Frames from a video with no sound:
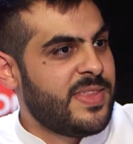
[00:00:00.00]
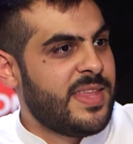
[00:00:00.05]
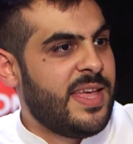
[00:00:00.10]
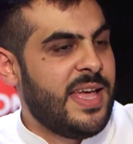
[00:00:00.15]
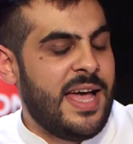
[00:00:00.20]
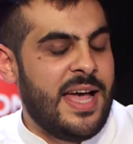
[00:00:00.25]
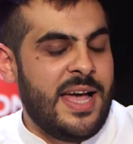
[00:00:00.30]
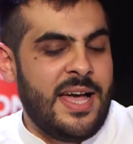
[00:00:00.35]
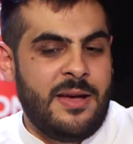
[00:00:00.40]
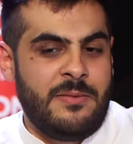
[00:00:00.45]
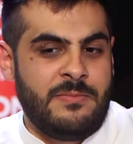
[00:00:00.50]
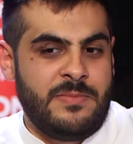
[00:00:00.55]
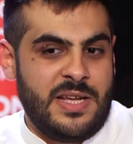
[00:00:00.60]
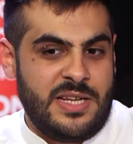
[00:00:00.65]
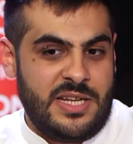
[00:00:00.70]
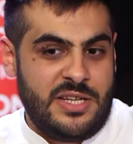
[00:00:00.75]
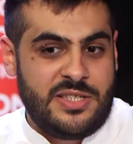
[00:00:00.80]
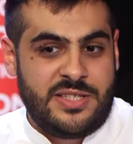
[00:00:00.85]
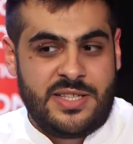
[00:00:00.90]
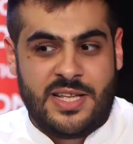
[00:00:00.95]
and
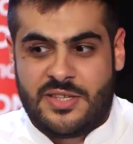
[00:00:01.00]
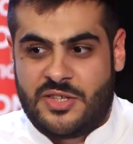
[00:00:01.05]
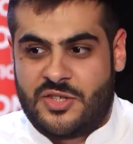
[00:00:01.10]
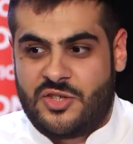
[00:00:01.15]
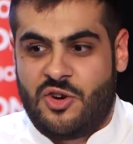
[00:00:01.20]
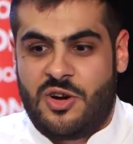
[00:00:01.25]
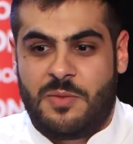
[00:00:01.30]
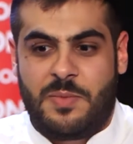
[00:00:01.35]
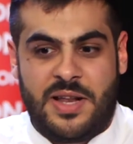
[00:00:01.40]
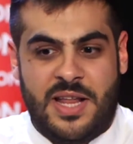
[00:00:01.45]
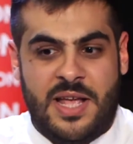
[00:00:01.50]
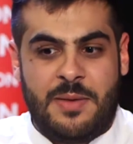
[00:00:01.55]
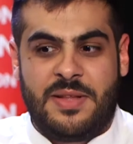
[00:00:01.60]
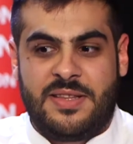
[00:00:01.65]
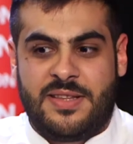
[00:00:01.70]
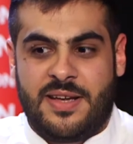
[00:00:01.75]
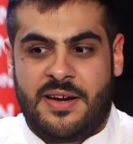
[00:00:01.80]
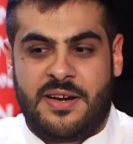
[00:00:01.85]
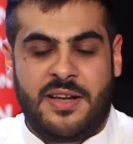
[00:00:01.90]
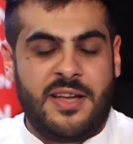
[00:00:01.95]
he tells a story about him and
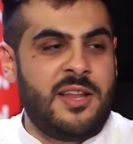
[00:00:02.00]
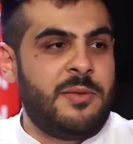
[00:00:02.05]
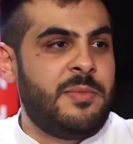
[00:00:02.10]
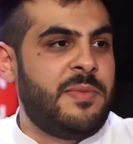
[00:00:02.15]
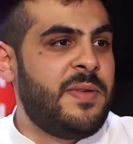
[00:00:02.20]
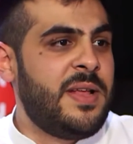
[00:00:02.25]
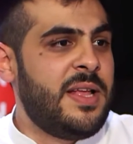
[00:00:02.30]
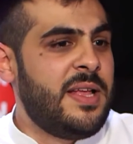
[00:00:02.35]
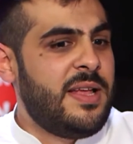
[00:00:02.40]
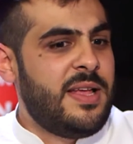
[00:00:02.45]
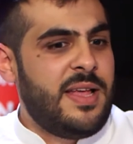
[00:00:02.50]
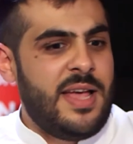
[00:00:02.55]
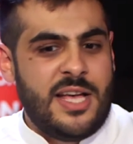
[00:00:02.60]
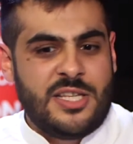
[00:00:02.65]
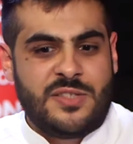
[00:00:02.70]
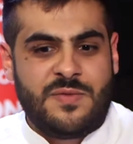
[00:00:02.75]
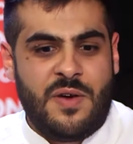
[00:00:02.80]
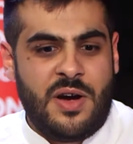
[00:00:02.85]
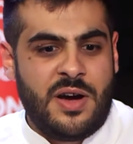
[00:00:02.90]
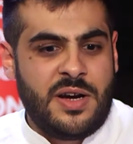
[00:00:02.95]
Terry Gilliam
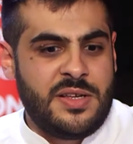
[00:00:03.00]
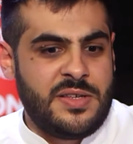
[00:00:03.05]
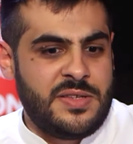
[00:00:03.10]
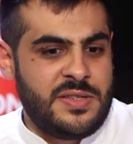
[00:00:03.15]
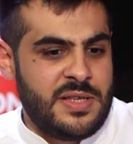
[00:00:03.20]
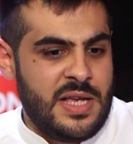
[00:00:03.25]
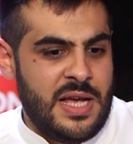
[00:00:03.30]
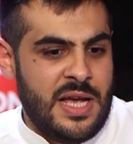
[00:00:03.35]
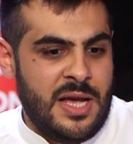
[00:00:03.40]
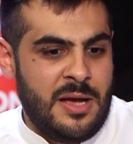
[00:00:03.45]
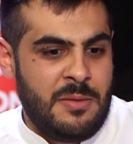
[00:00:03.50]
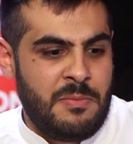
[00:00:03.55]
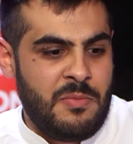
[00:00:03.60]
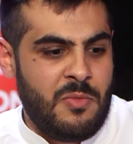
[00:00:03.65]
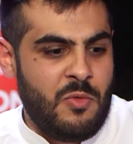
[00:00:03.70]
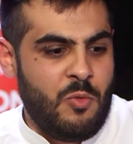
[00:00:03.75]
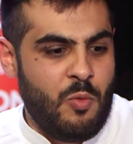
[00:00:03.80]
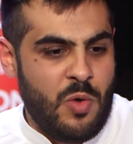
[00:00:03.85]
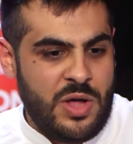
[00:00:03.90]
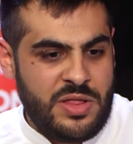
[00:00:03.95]
as far as
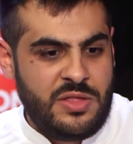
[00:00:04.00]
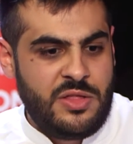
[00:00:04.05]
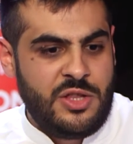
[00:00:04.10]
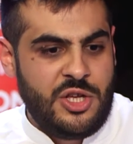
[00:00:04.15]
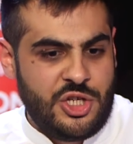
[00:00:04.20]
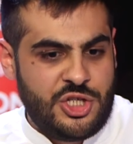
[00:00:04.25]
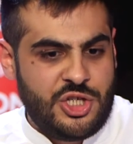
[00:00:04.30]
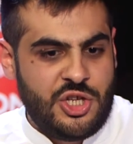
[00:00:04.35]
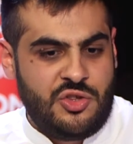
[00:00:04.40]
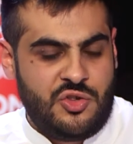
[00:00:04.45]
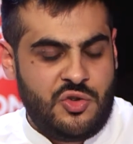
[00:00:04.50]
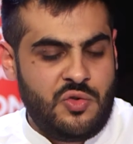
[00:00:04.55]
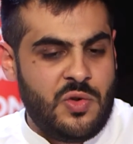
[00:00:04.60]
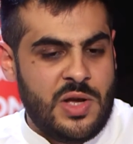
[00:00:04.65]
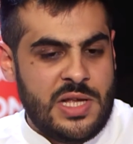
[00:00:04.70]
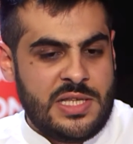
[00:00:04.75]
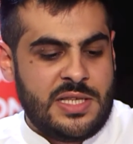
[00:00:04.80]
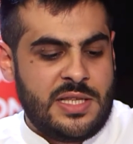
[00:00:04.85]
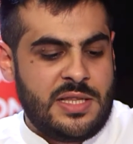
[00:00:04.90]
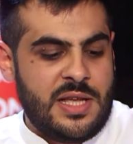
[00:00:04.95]
what you should do
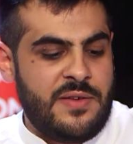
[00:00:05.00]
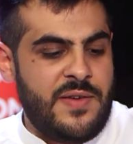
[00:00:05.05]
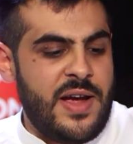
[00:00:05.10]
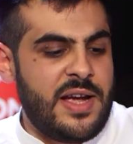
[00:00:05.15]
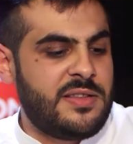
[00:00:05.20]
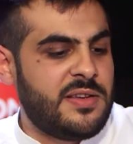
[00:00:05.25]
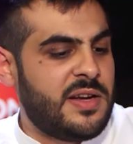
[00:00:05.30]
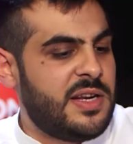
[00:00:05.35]
as a director.